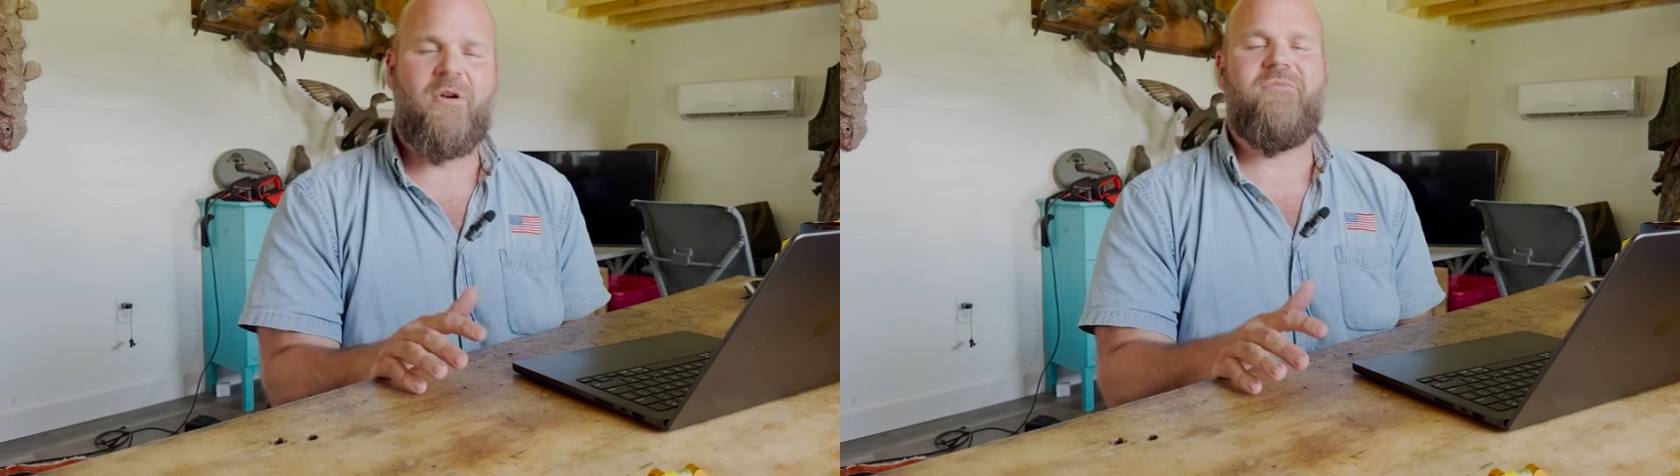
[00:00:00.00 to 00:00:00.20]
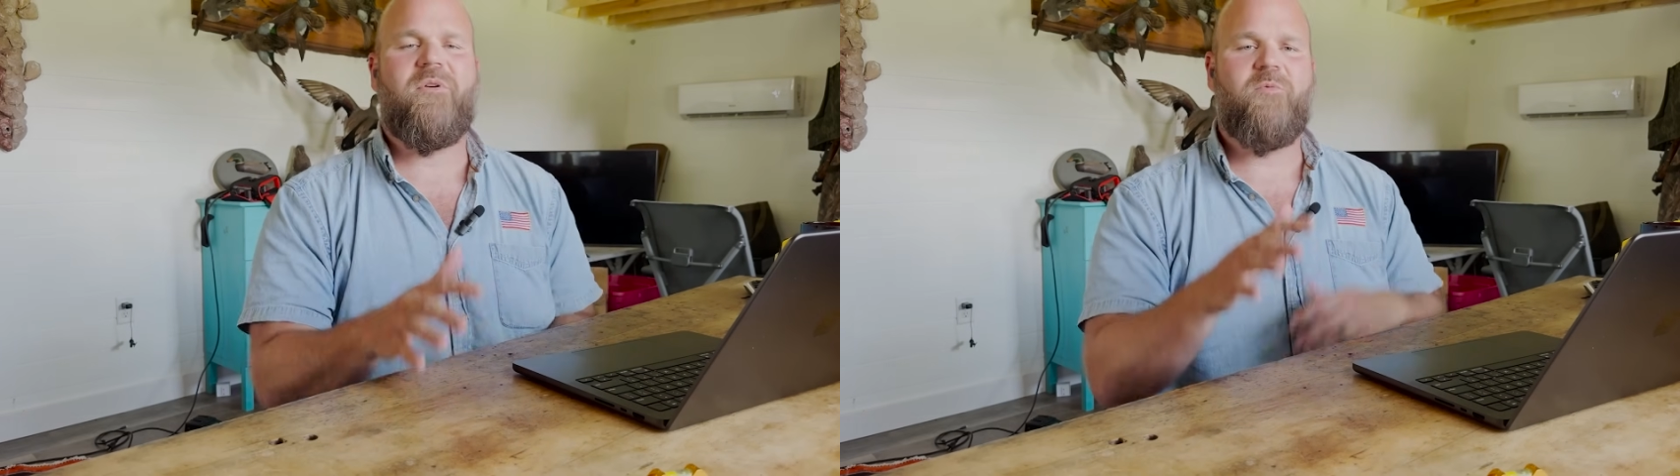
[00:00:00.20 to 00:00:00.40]

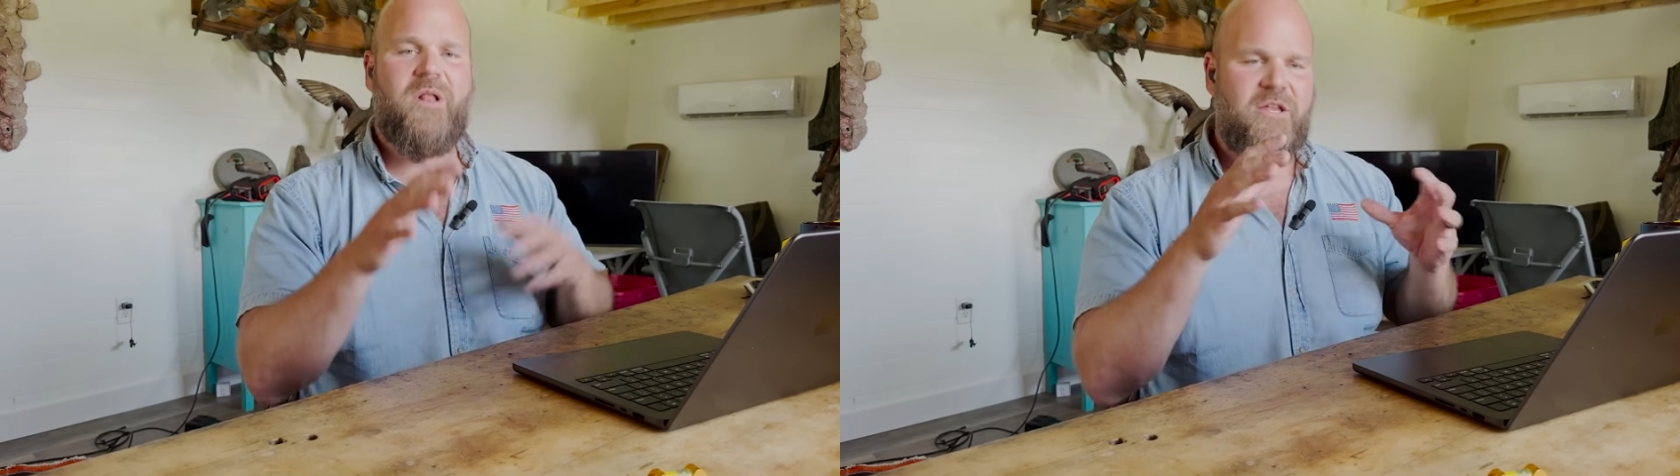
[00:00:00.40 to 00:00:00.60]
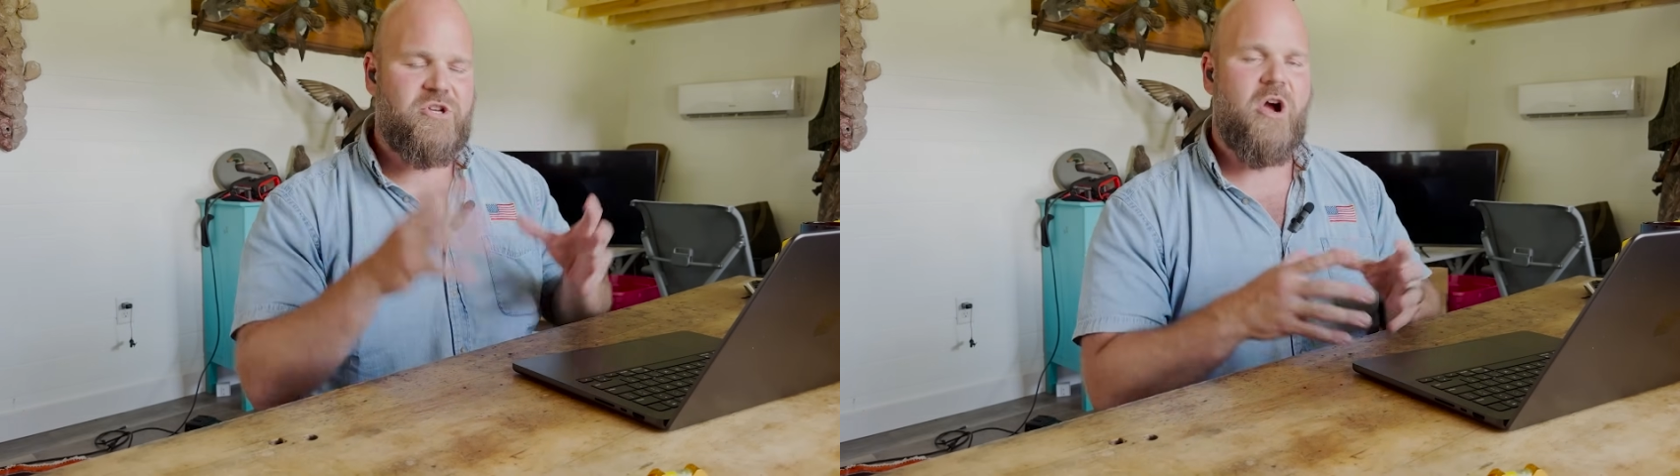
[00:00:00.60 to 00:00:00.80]
And if you're
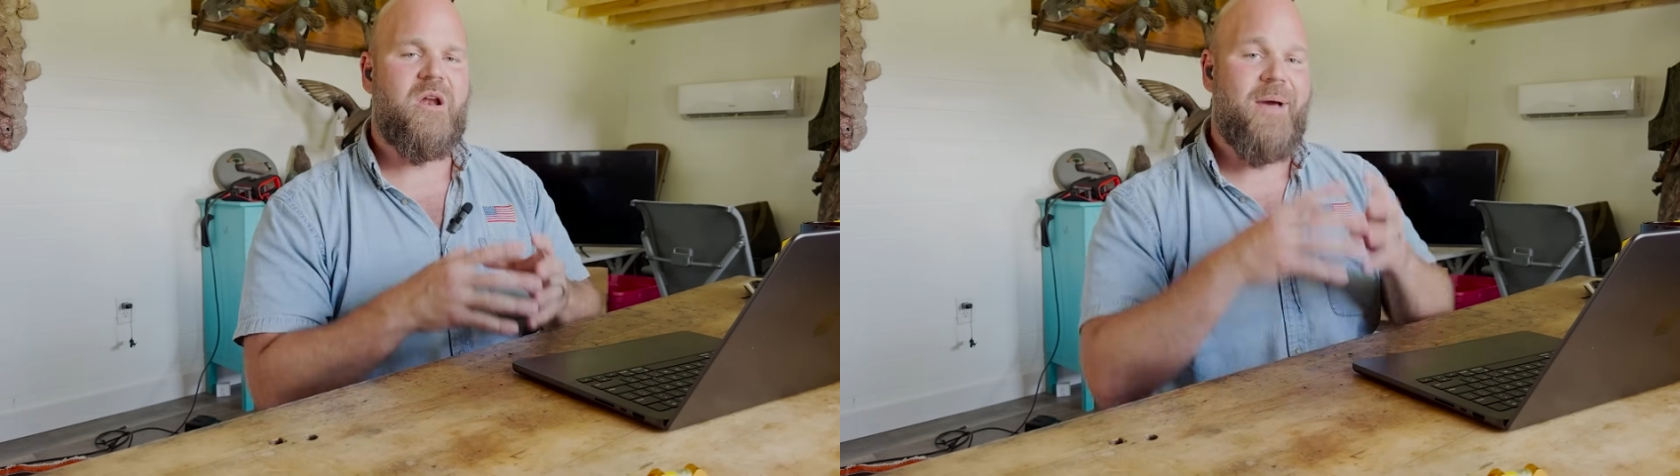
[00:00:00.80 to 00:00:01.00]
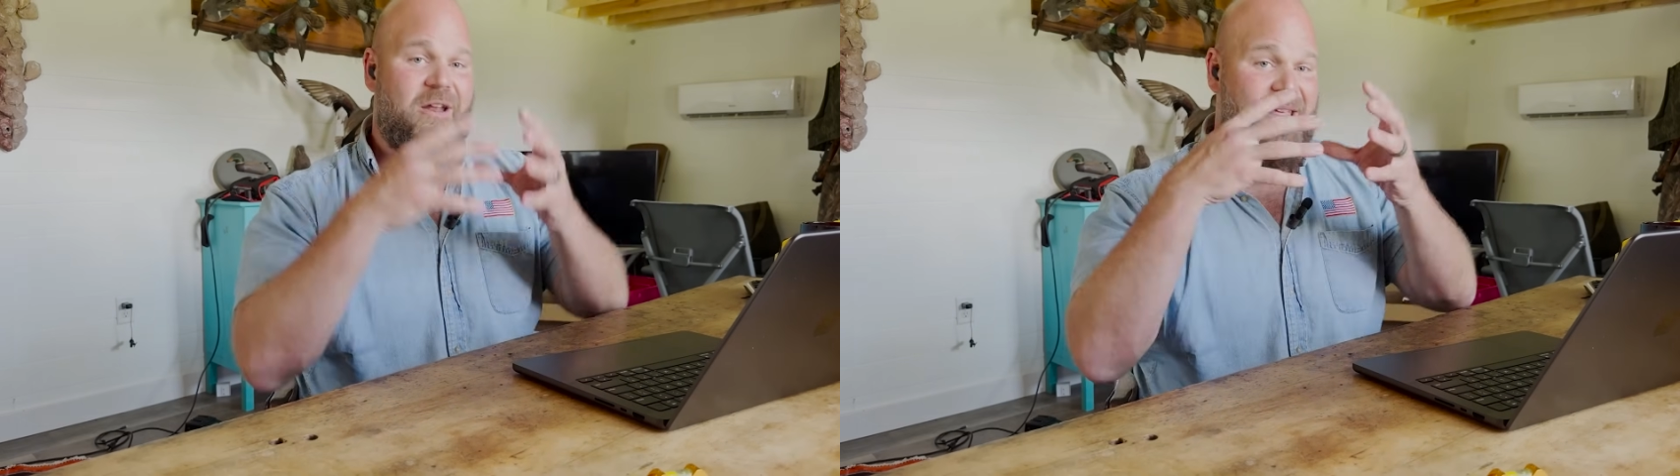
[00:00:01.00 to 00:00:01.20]
really
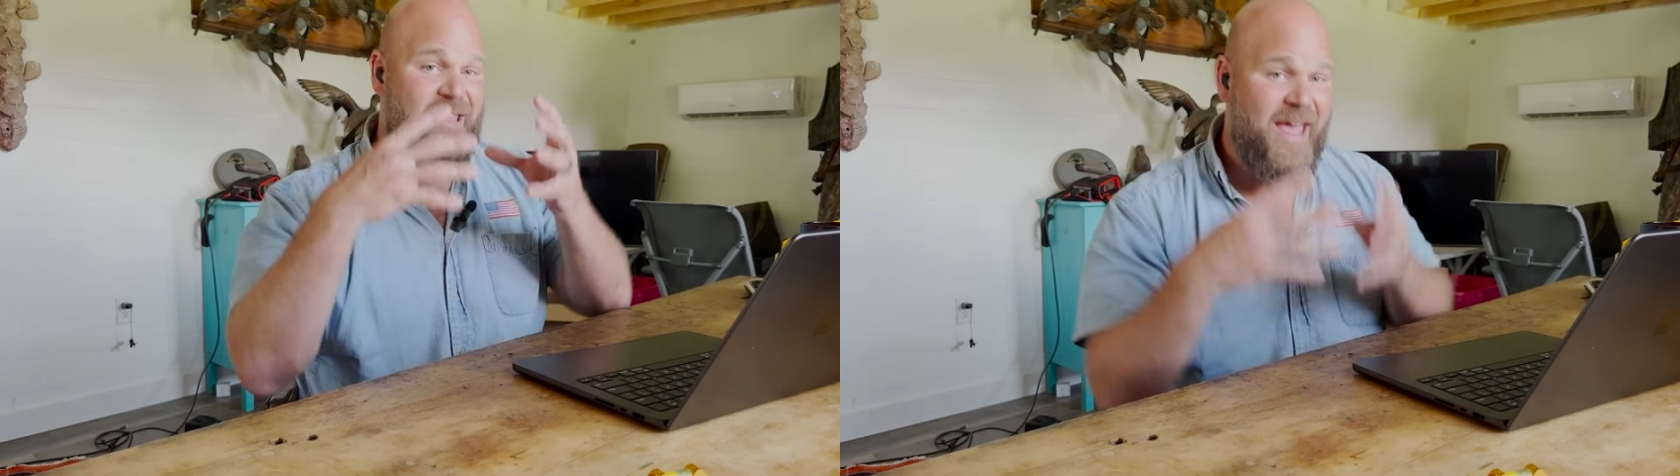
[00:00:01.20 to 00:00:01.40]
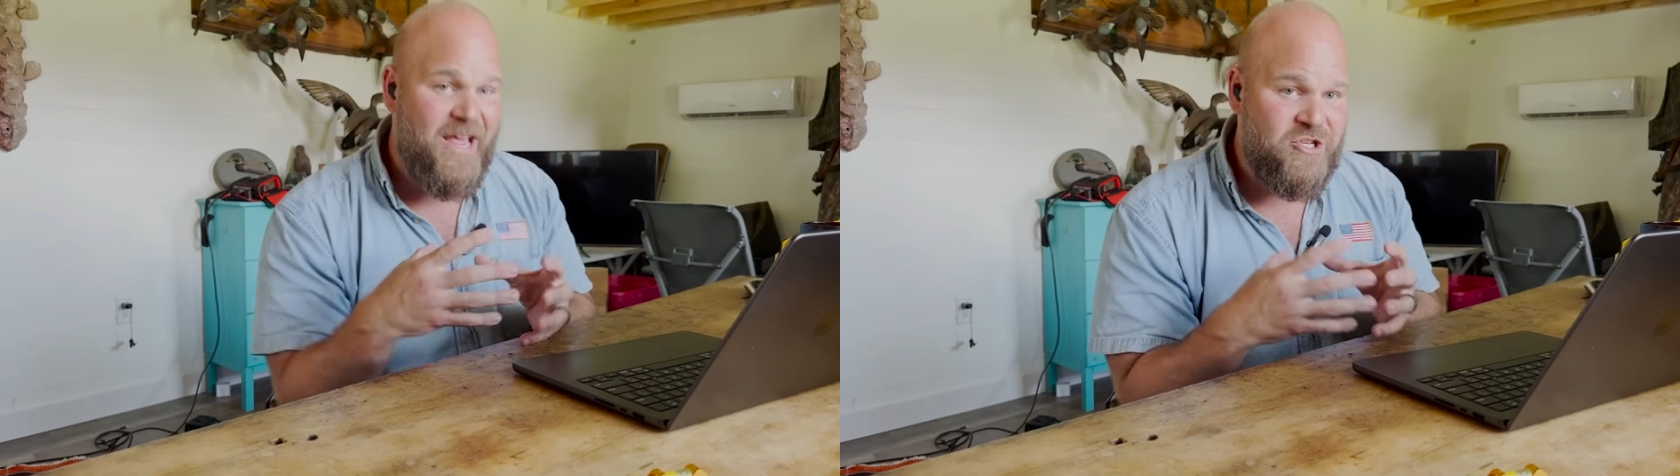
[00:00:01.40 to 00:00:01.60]
talking about a
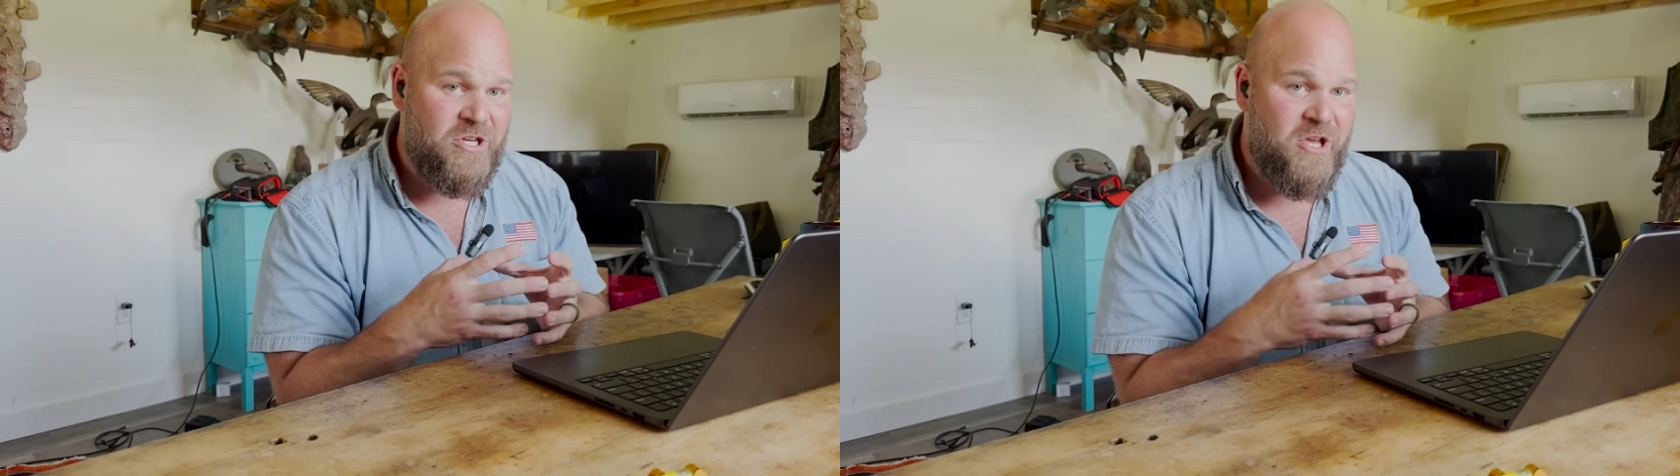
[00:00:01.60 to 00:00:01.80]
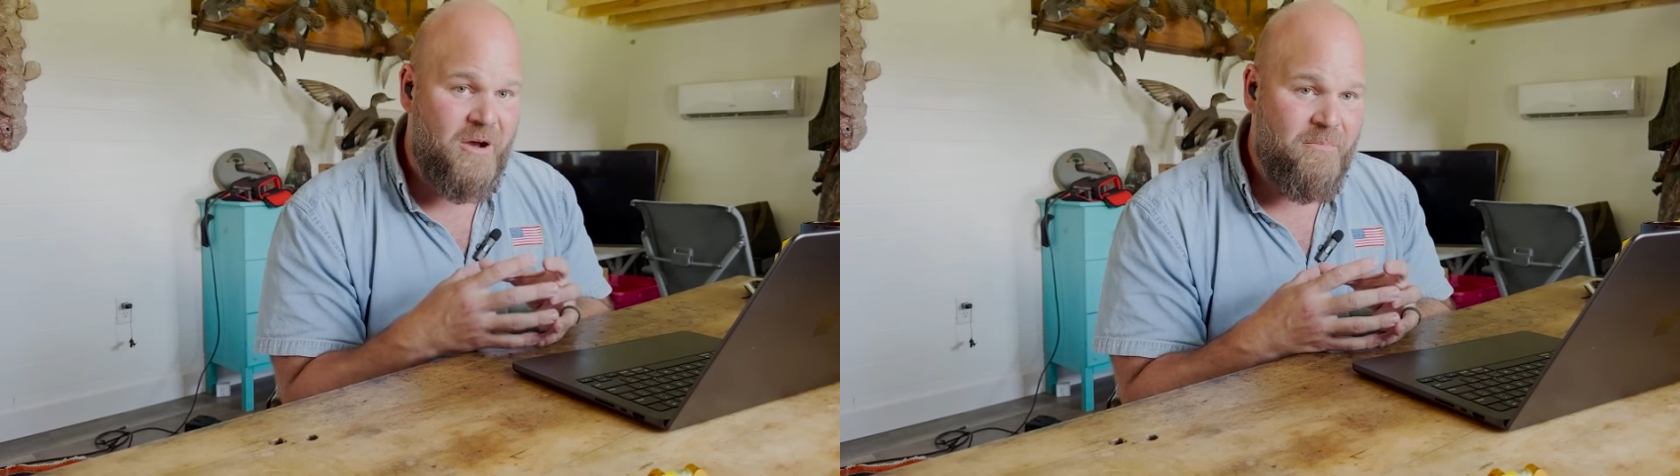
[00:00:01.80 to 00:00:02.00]

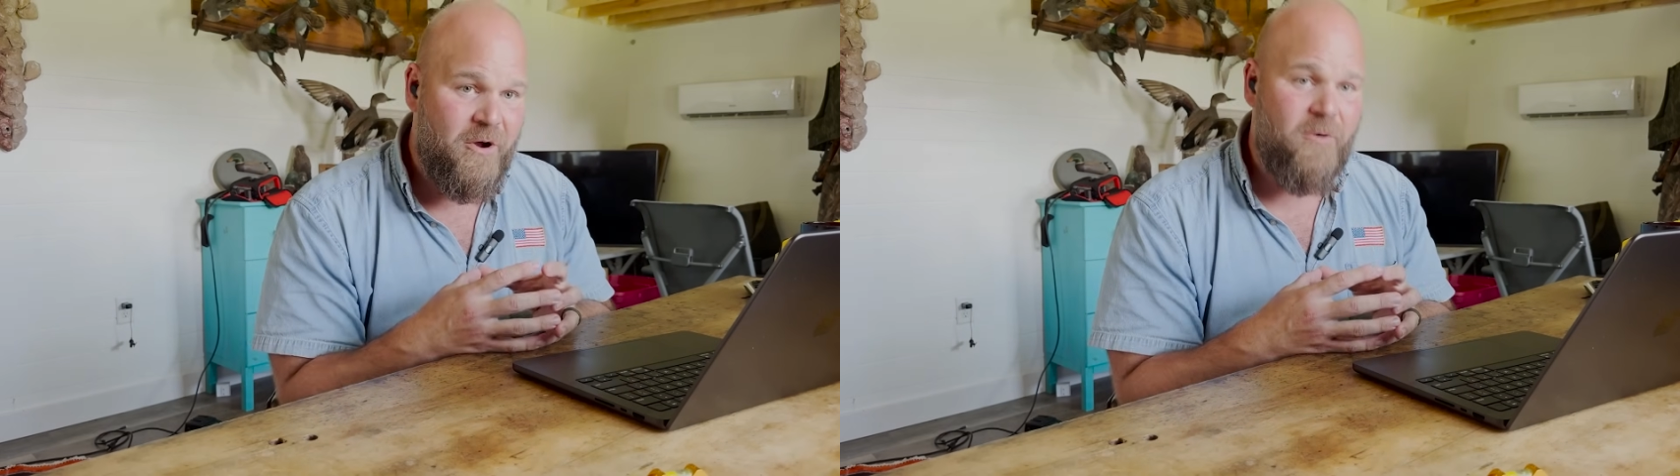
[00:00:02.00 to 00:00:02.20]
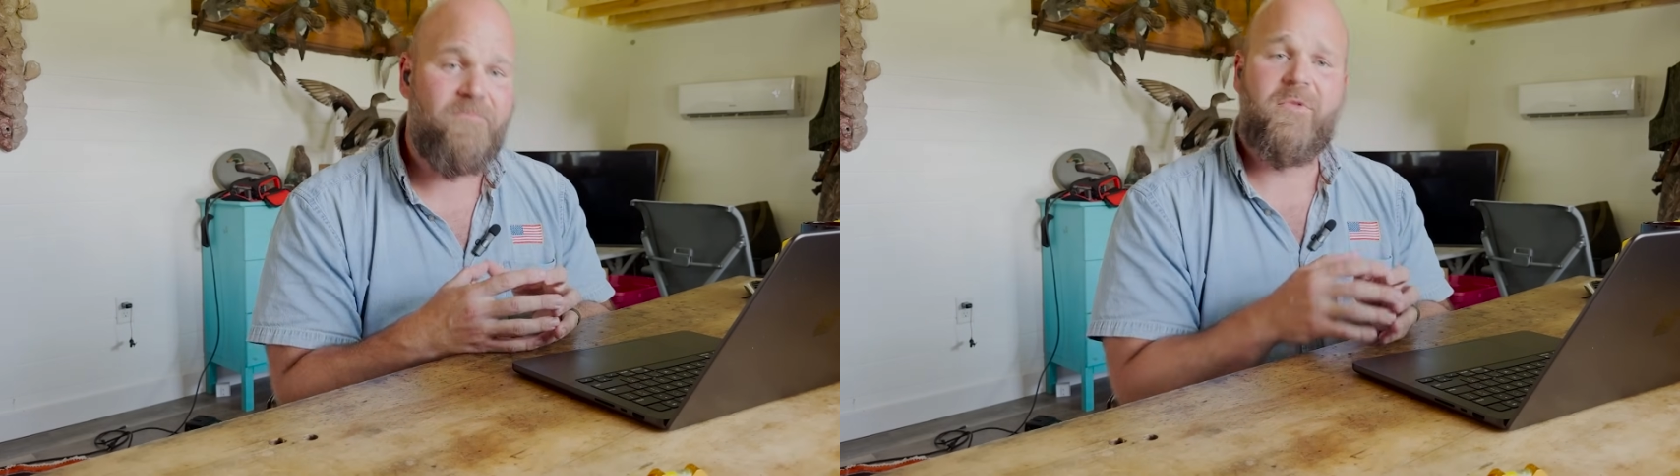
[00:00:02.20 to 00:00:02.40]
Cajun
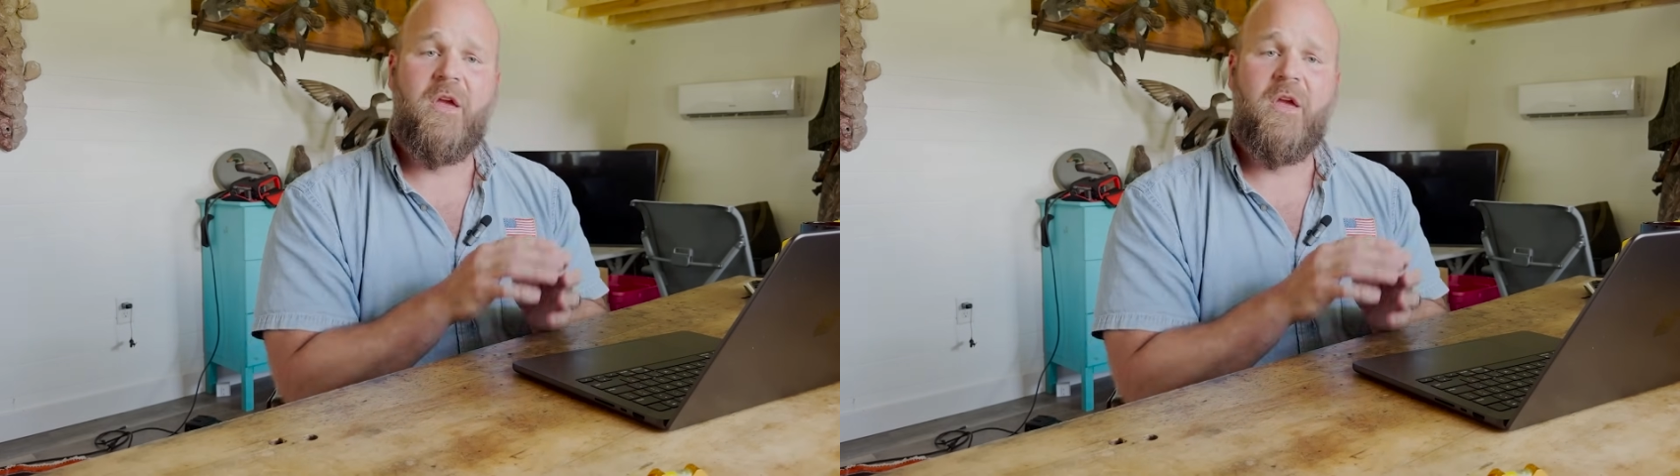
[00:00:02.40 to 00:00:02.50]
gumbo,